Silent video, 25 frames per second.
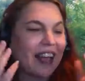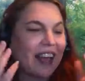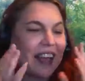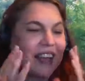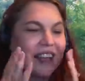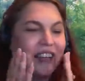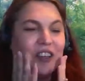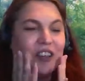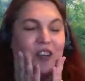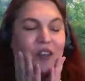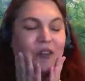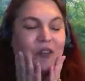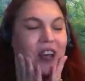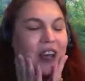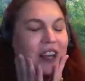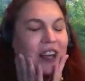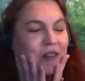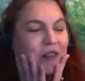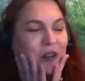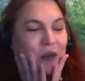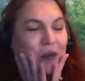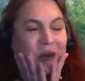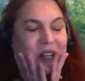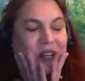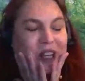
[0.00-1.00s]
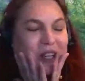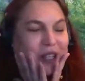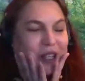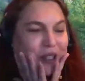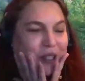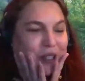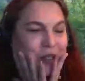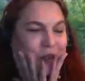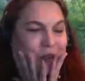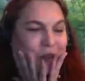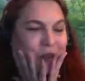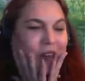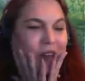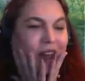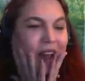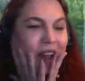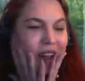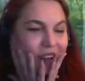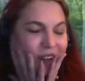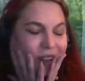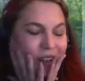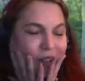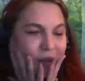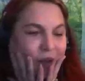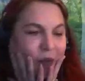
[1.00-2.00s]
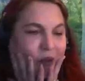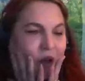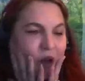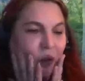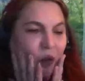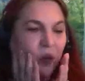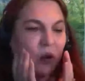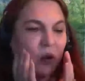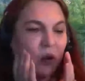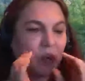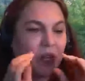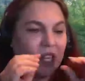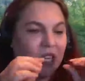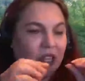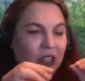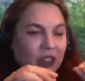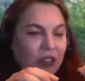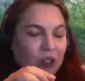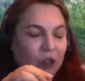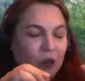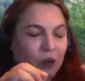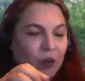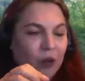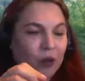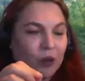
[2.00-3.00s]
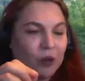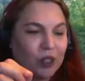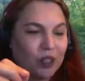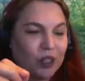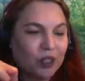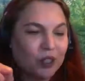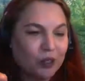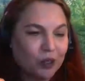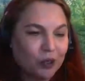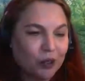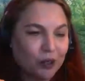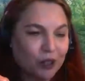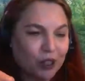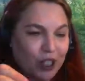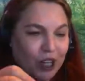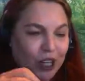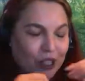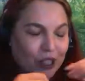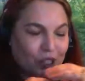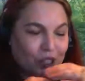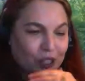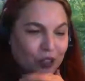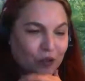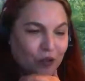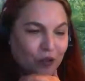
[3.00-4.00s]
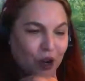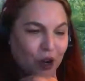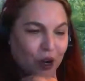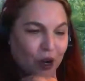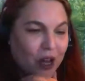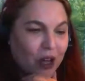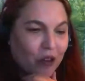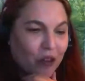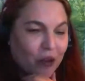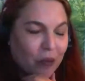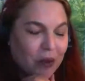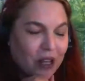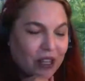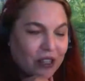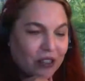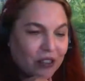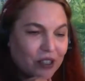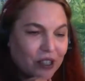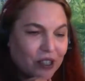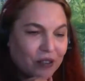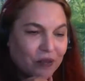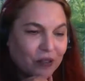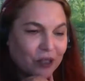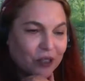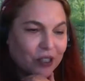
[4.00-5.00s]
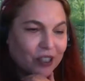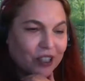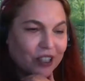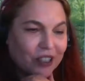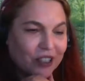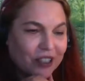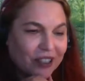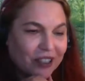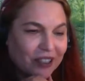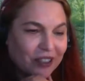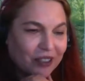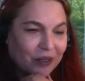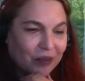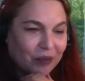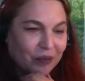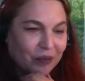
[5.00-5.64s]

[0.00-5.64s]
Not everybody can do that. But when we can do those little changes for our health, it makes a difference, doesn't it?